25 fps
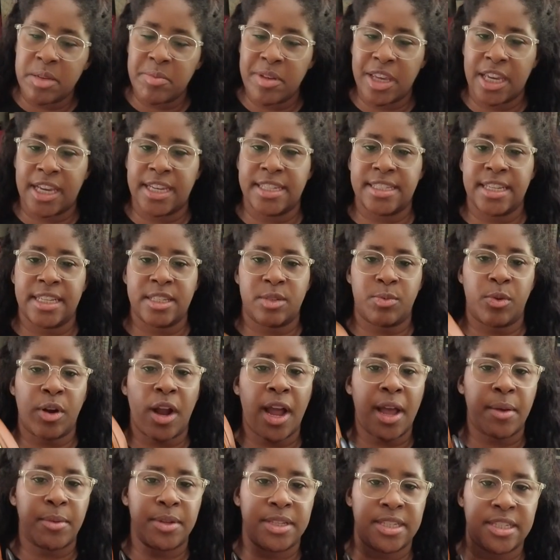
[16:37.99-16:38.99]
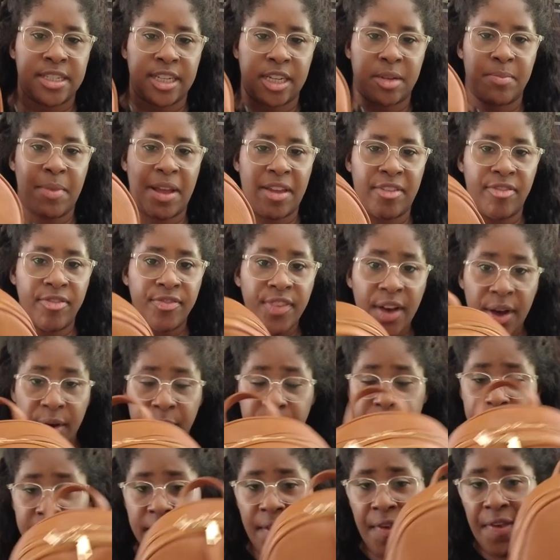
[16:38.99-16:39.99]
because that's where I will stick my
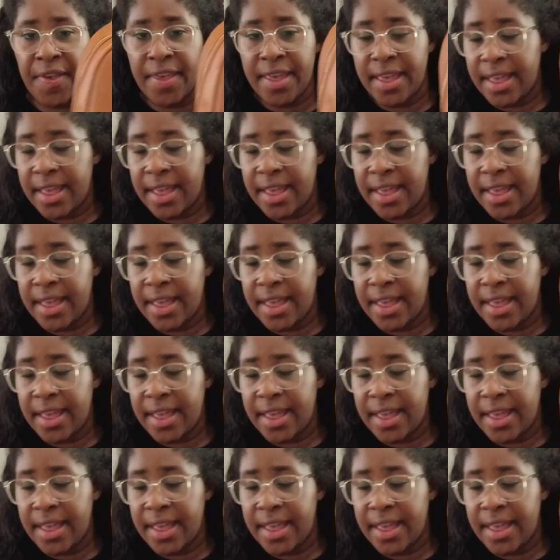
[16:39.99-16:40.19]
phone